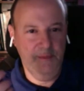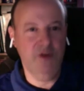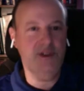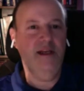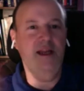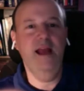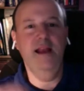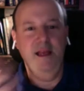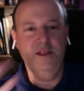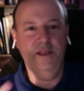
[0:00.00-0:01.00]
as a
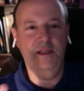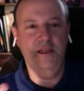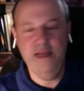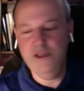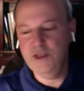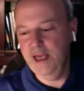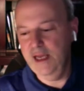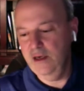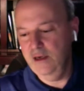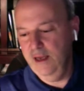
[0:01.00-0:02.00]
person and as an
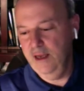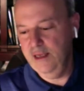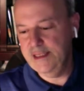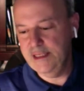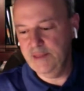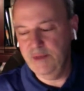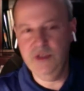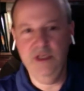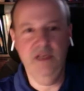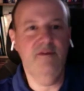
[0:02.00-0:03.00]
educator, and the
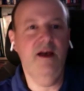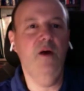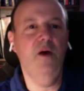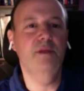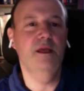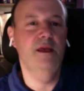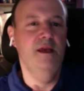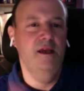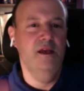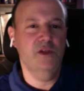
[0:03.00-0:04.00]
system that she
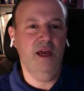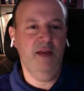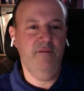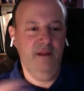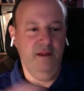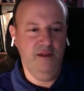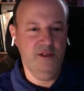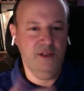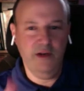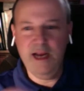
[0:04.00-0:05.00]
developed. So
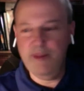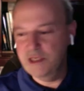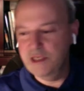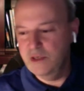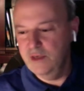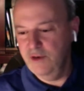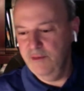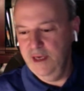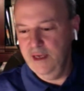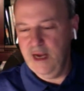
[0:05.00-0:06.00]
this is a great
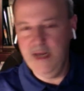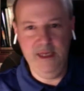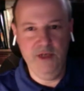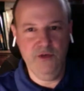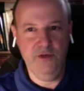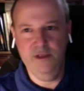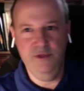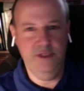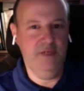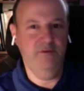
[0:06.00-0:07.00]
opportunity for me to kind of
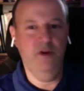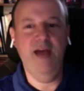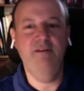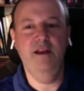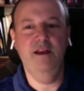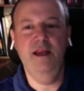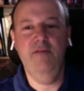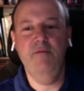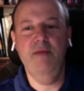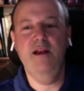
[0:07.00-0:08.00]
introduce, if you
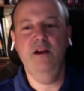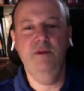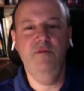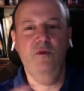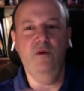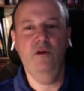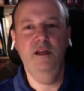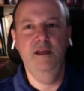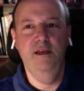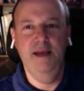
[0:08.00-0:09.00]
haven't ever met her
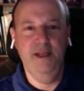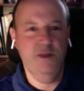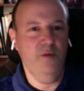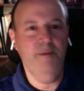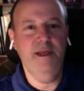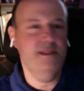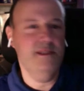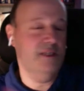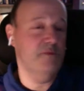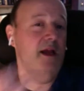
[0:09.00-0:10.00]
before, into our
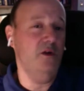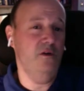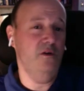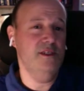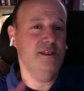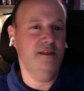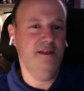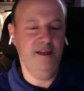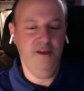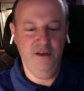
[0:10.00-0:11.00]
PT. It's my goal is
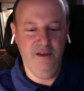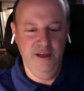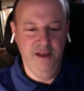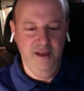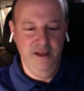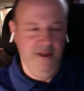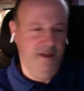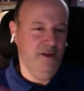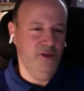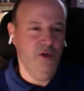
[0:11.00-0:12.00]
to,
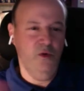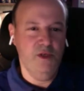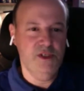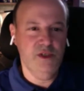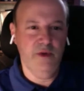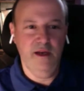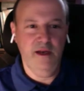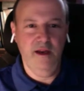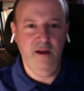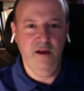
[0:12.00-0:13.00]
doing what she's
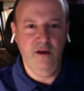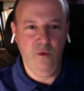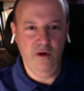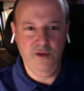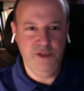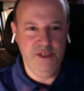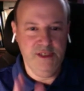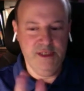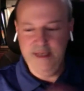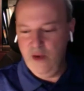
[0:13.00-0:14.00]
doing in her
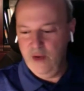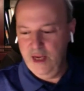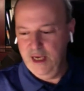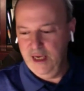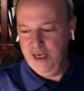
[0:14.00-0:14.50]
world. She's now